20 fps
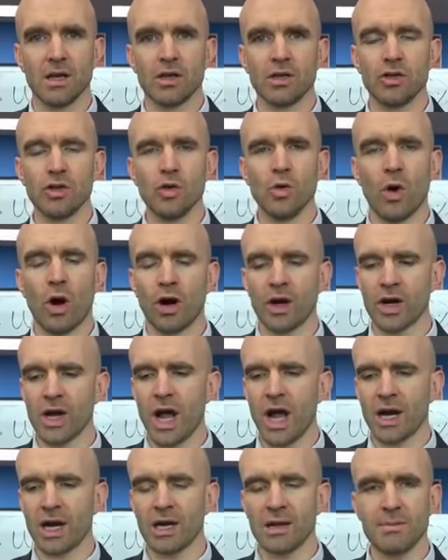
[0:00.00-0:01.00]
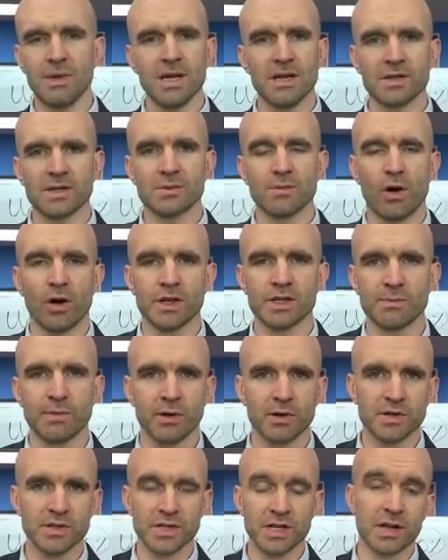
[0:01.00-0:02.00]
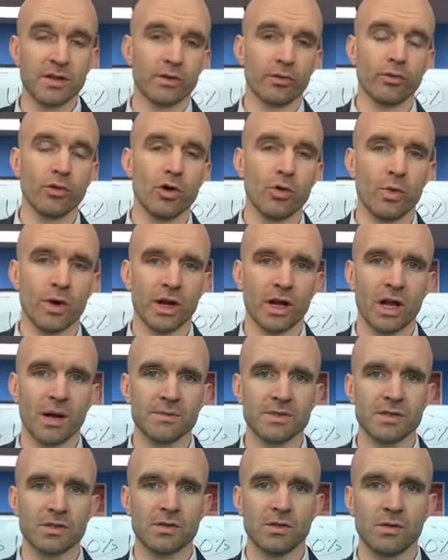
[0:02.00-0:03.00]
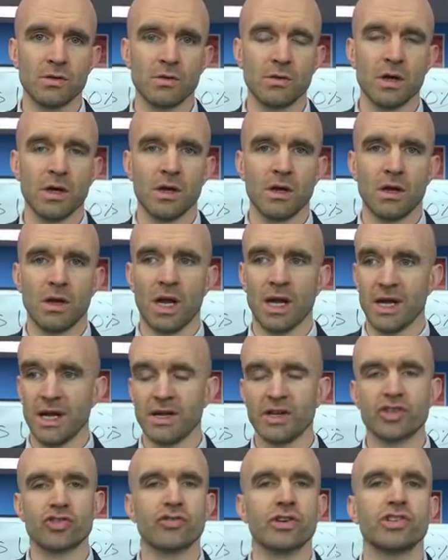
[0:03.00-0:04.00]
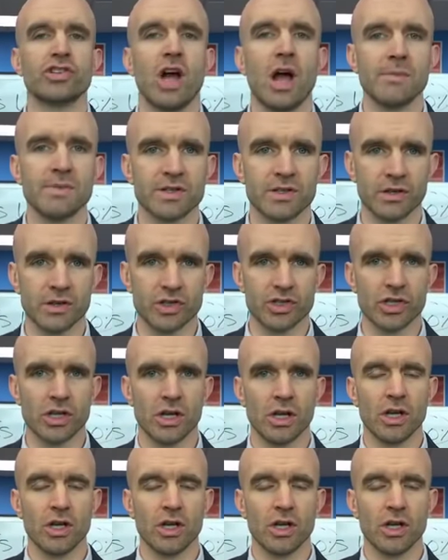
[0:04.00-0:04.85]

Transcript: You are not going to be the smartest person in the room when it comes to an industry job search.